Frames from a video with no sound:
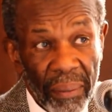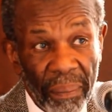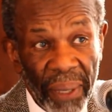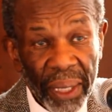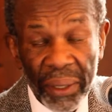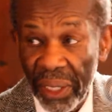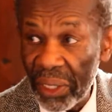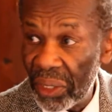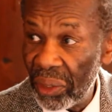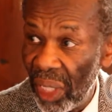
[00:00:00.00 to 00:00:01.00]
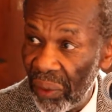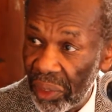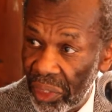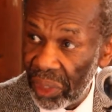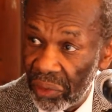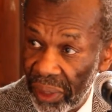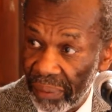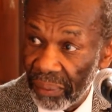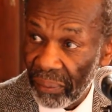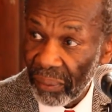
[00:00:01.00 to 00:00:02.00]
bring this to our children.
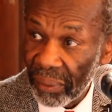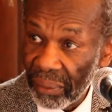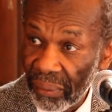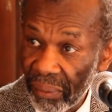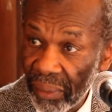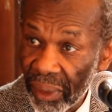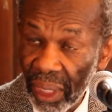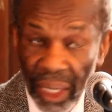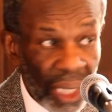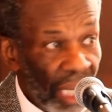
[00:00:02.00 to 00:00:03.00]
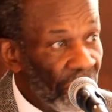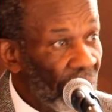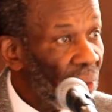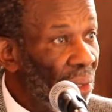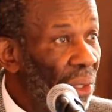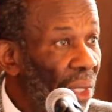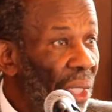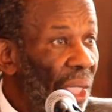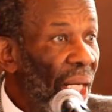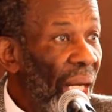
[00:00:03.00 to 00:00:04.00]
And I'm
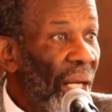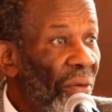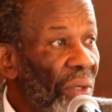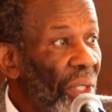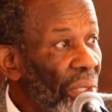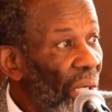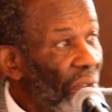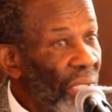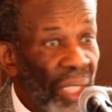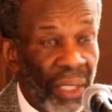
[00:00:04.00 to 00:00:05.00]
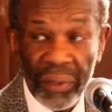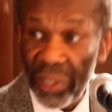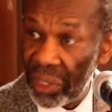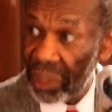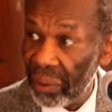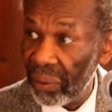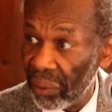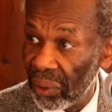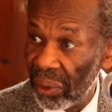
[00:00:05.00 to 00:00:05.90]
sure every authority in this school